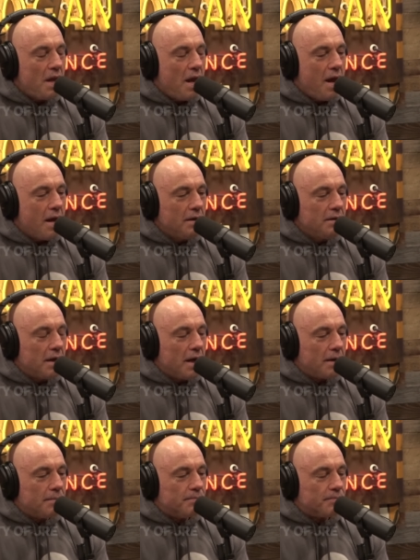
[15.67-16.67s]
and
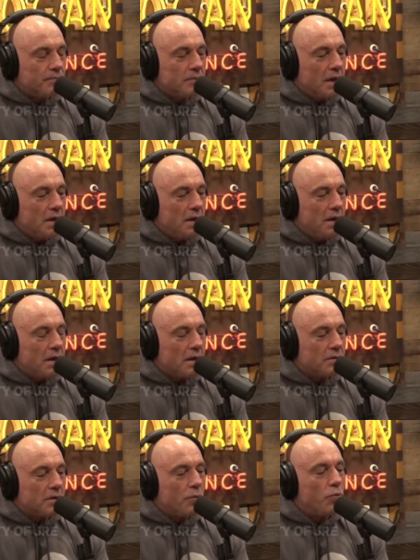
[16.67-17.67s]
um, you
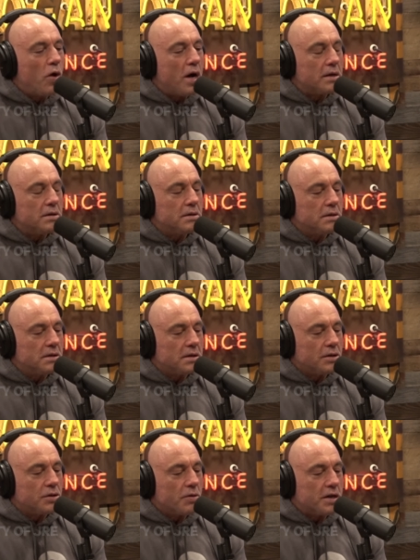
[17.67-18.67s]
know, the one
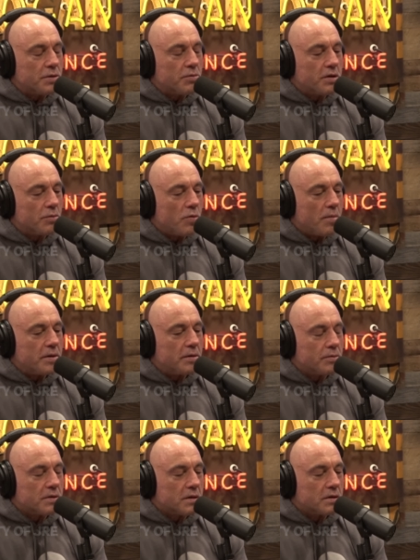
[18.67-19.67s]
situation where the woman
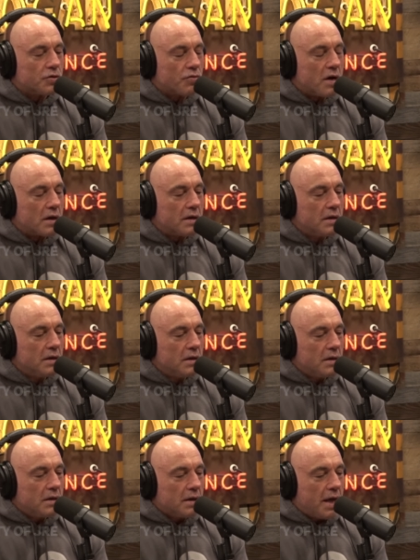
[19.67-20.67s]
who was so drunk
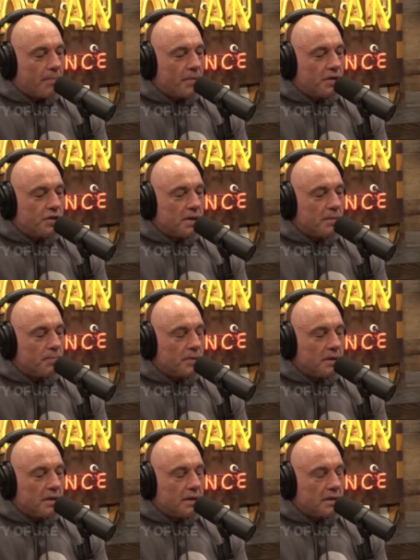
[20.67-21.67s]
kept the chimp
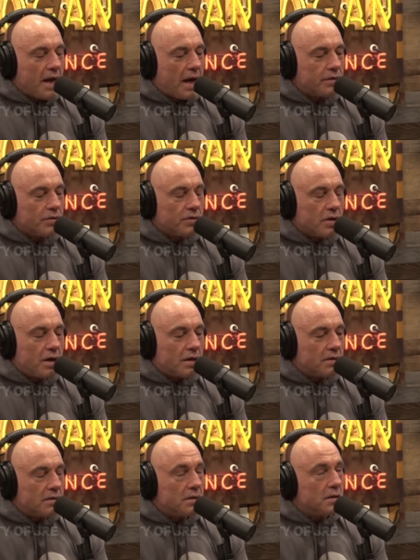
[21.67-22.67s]
and then attacked her
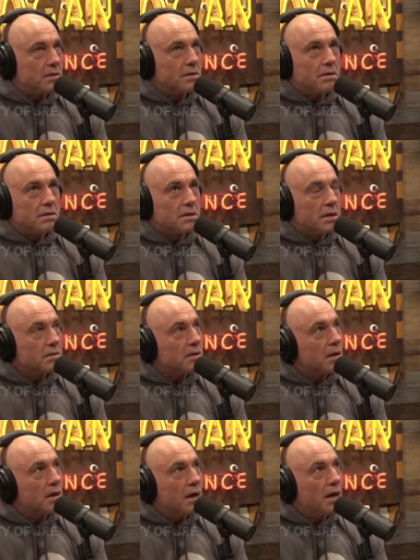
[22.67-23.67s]
daughter and the, the whole thing is
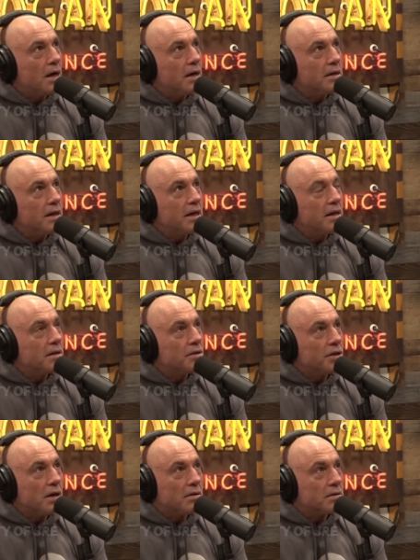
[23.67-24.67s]
like uh, at the end of the
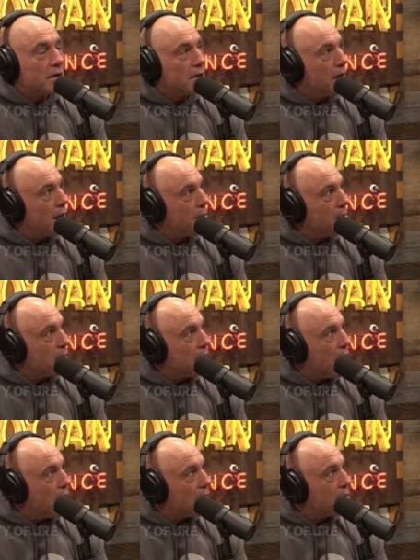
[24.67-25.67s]
show I was like oh my
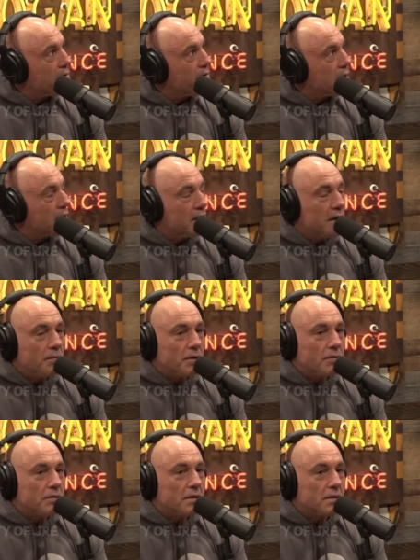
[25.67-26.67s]
god I don't know if I could keep
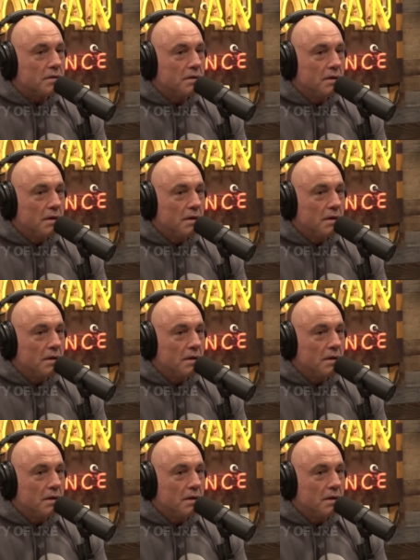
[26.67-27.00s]
doing this